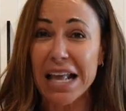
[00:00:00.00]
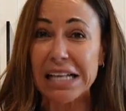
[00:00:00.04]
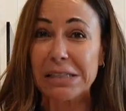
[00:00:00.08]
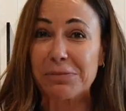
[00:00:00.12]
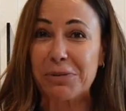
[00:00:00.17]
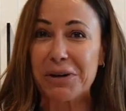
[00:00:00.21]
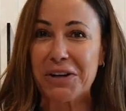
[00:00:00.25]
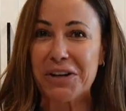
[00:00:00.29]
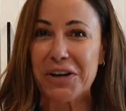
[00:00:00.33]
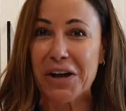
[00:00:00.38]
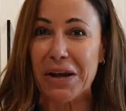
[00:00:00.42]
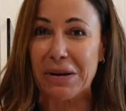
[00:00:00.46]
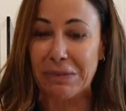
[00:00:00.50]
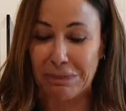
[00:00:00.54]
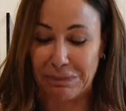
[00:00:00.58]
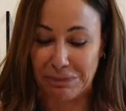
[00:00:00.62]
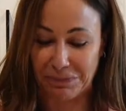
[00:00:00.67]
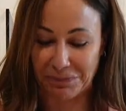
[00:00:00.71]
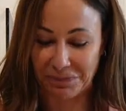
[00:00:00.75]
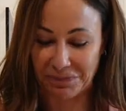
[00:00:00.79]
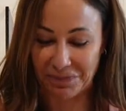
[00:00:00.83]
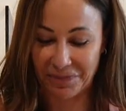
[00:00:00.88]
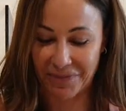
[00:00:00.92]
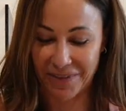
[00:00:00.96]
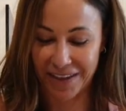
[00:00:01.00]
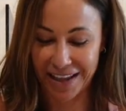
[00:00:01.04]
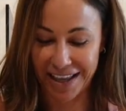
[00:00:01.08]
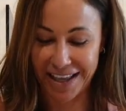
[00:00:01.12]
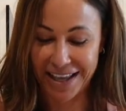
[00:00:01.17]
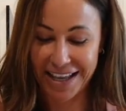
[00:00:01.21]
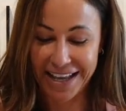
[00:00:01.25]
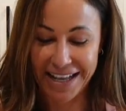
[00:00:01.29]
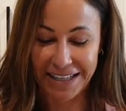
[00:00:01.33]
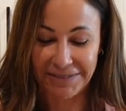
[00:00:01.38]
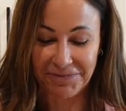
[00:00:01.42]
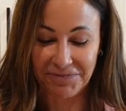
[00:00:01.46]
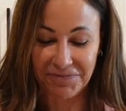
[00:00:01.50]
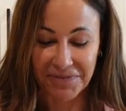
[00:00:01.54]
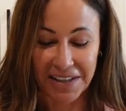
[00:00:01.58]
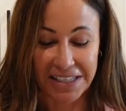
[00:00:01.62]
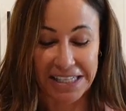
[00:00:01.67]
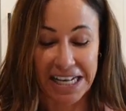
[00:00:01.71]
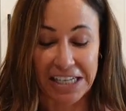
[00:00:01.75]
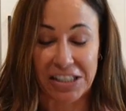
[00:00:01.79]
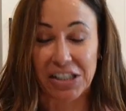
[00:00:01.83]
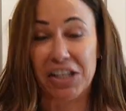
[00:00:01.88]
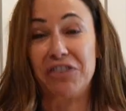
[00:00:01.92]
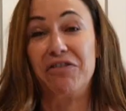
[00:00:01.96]
It's pretty good.
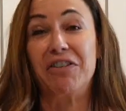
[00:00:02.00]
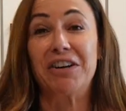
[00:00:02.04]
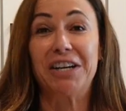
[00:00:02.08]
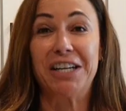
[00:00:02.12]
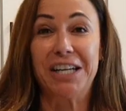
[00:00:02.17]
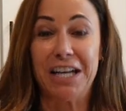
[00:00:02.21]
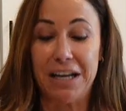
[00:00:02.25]
It's actually very